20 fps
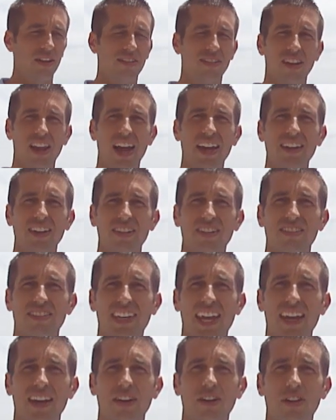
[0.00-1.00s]
sliding
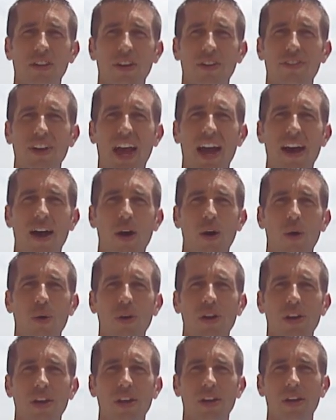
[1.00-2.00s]
scale of how
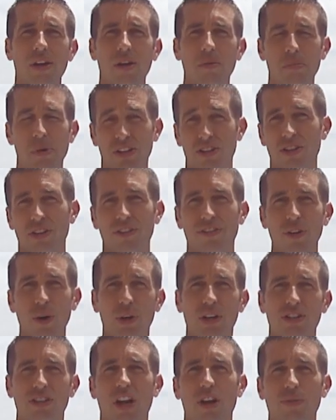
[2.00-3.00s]
much they're
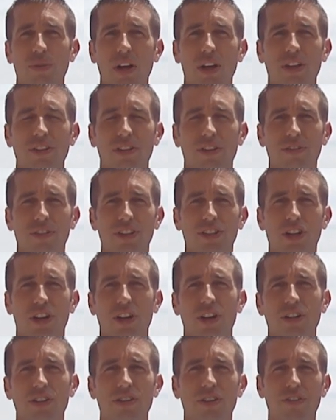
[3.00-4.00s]
focused on relative
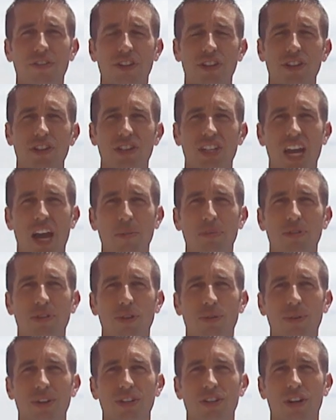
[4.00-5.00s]
returns versus
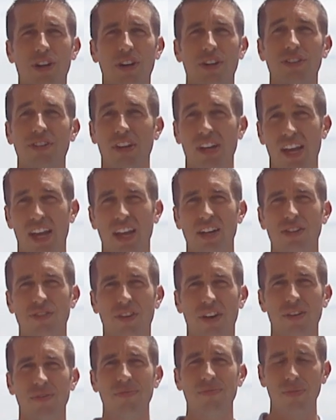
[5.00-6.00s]
absolute returns in a hedge
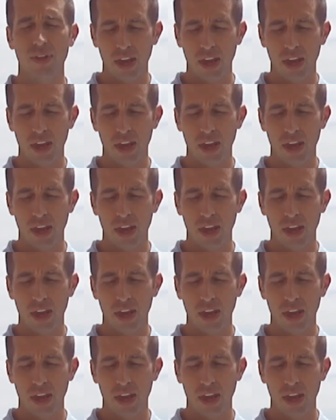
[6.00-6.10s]
fund.